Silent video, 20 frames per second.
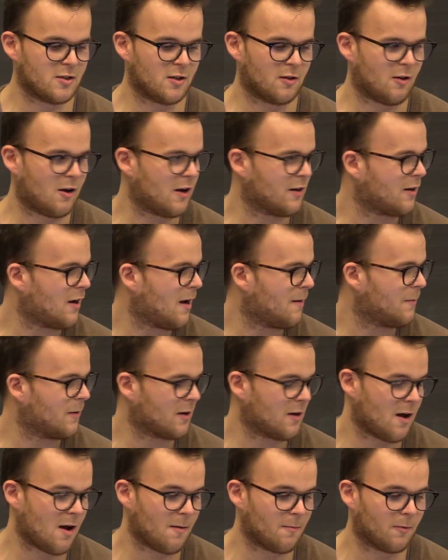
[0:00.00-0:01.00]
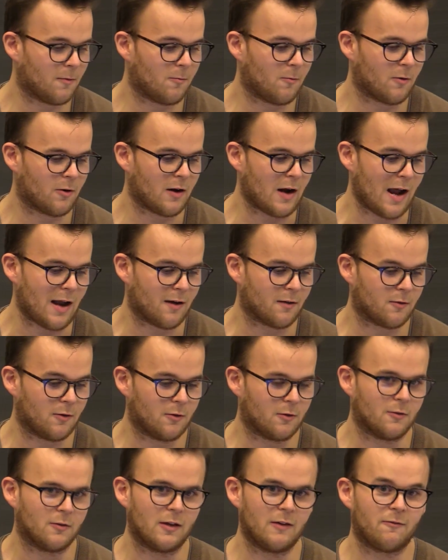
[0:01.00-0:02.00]
A lot of time it comes more
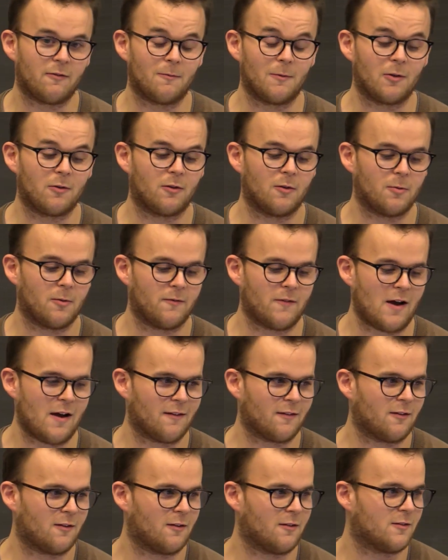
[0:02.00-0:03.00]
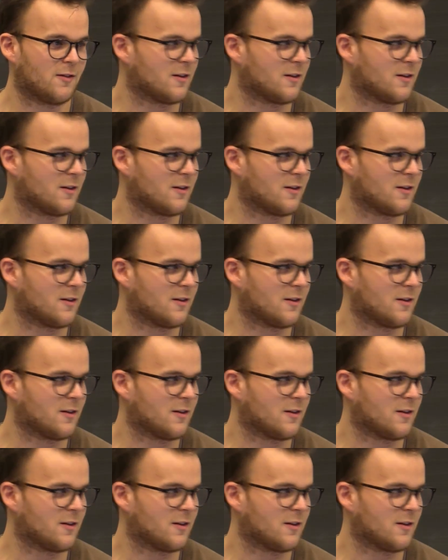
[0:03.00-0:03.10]
anecdotally from your supervisor,